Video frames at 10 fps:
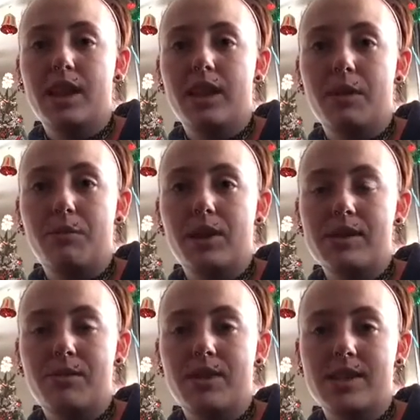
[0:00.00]
that
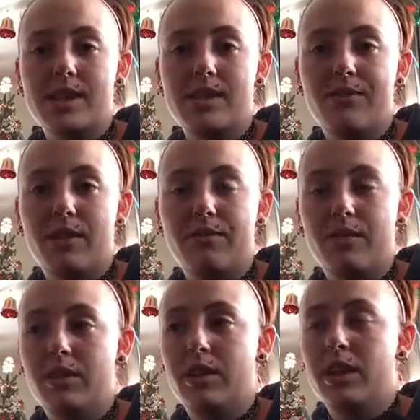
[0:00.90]
brings a horse that's
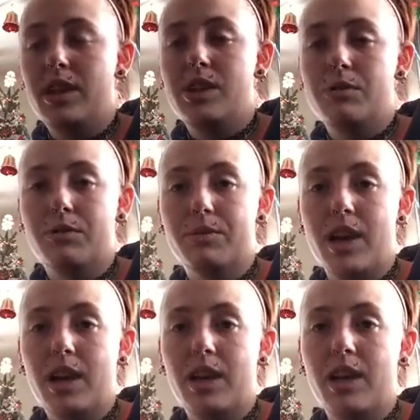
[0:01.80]
fearful into a
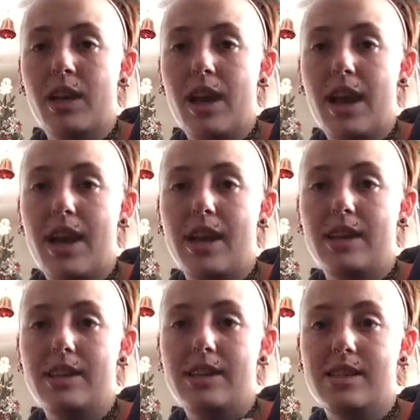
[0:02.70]
ring
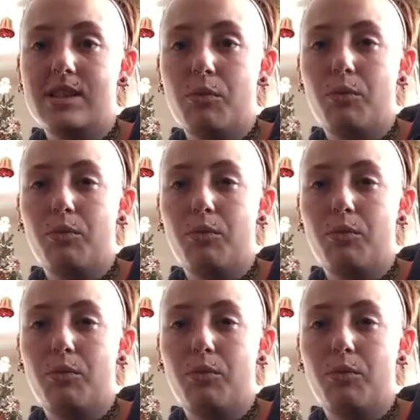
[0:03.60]
as